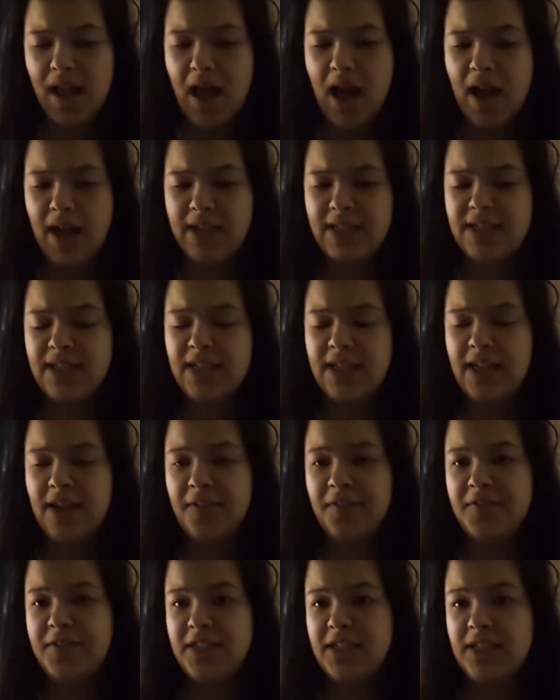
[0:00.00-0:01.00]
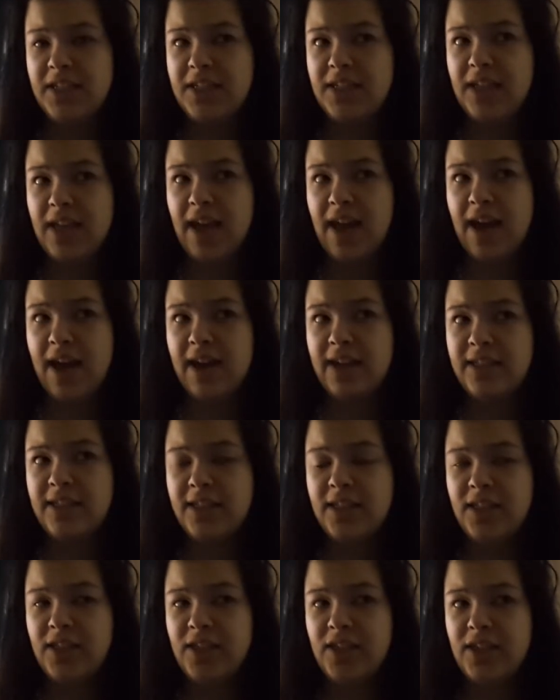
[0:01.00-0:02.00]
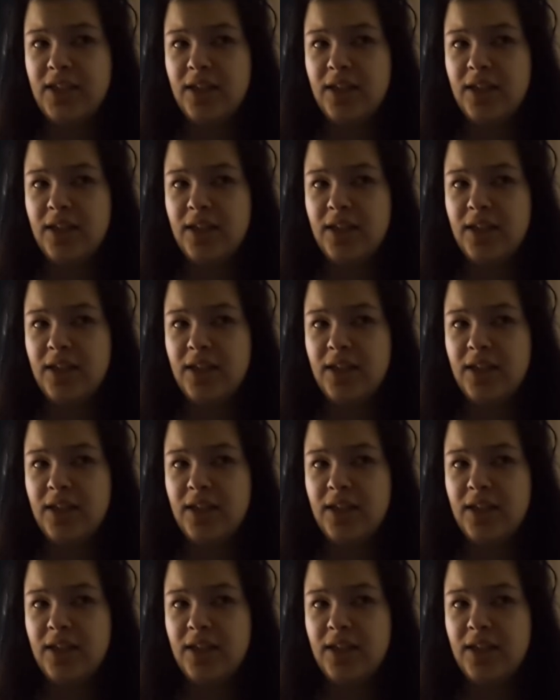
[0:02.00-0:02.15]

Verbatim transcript: I DNF'd it at